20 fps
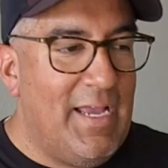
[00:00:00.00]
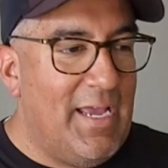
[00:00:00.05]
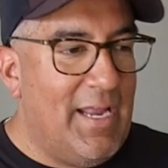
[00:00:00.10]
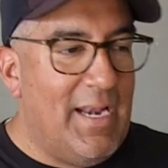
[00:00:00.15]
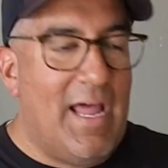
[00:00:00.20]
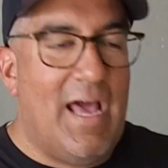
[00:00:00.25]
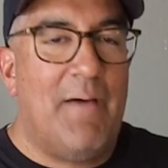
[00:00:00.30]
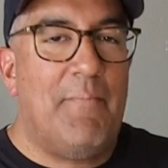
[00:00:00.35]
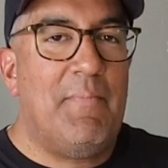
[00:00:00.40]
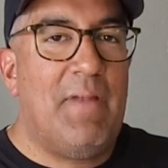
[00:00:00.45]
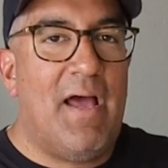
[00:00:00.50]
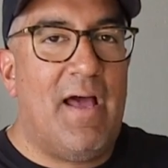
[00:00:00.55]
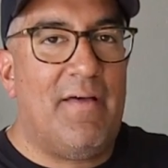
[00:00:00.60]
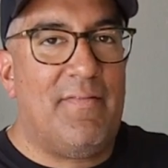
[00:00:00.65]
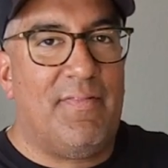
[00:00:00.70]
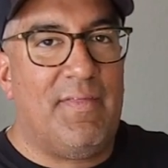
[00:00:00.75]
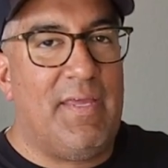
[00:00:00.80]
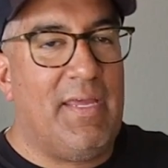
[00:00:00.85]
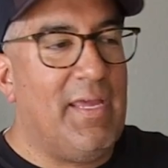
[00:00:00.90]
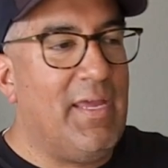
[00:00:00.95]
and I'm not
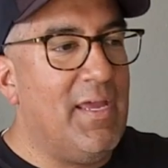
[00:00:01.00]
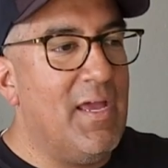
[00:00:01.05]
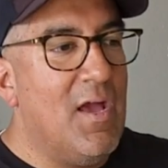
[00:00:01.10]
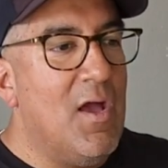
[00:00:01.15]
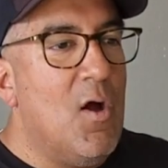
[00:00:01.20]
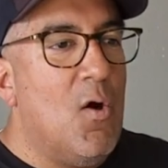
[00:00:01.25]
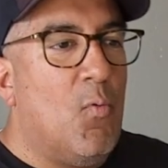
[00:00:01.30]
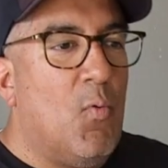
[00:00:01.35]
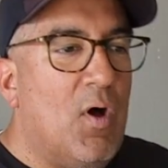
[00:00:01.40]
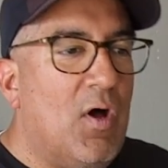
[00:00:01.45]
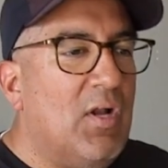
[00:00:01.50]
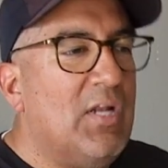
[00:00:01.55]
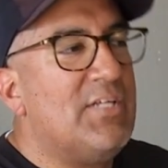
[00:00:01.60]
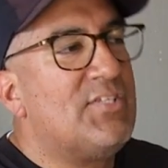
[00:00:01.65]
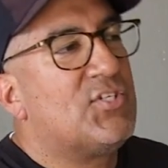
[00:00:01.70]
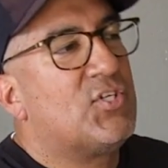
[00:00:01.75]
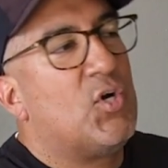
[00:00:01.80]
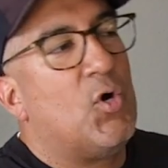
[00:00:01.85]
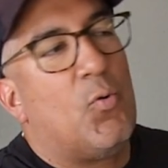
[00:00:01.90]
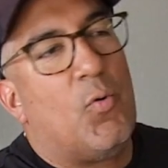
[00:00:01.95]
the, well,
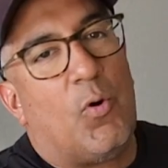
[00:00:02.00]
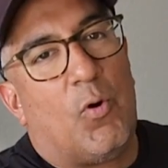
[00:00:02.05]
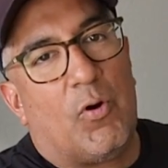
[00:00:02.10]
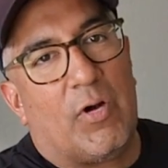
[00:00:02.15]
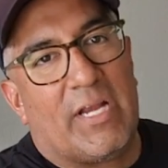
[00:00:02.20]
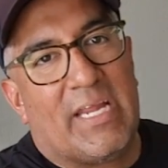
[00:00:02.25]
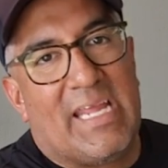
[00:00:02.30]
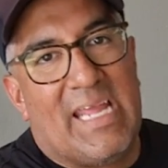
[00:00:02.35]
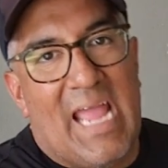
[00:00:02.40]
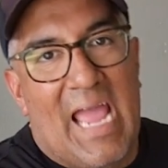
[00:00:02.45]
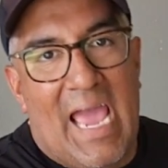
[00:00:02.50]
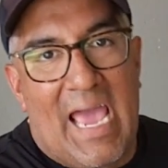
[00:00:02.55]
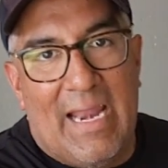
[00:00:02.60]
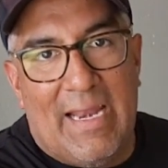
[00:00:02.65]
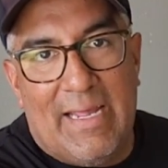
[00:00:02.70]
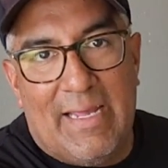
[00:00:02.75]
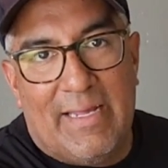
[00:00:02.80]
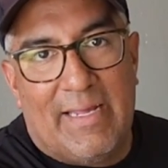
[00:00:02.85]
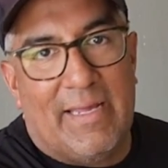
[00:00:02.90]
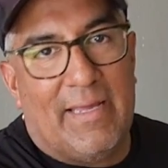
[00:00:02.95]
let's go
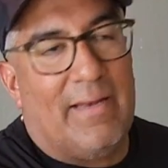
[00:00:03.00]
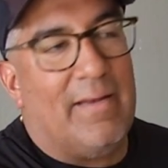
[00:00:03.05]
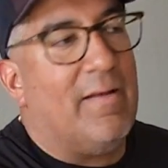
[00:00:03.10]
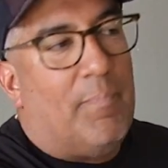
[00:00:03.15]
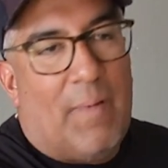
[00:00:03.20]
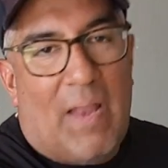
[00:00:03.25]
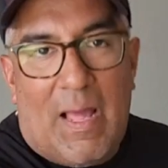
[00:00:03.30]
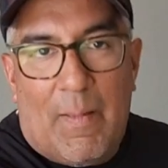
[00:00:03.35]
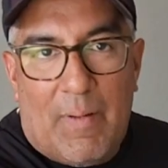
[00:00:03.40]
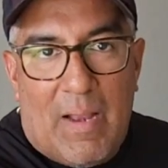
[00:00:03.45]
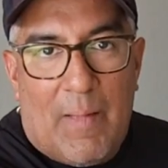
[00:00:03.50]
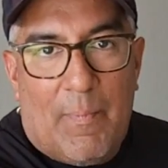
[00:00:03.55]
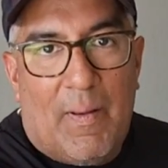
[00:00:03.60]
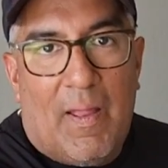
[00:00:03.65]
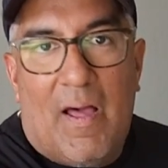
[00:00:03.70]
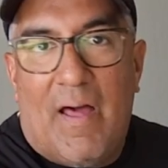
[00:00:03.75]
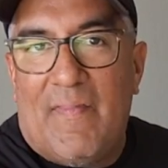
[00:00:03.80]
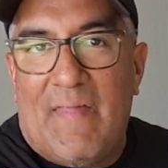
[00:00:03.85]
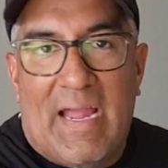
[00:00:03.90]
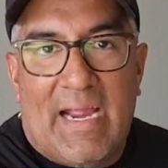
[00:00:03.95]
organic and blah, blah,
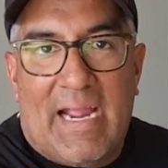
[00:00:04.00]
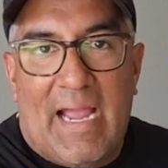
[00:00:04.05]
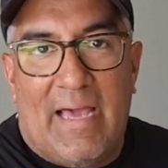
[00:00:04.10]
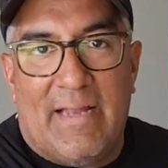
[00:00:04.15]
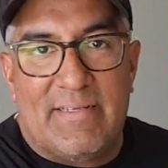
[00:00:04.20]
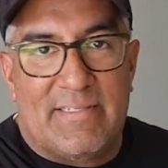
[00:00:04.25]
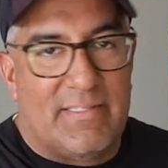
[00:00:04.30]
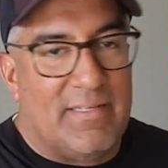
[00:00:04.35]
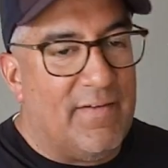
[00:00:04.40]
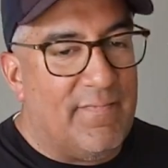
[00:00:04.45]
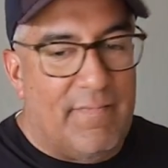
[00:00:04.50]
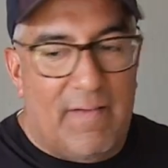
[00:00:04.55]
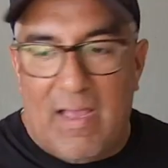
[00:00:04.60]
blah, that kind of stuff.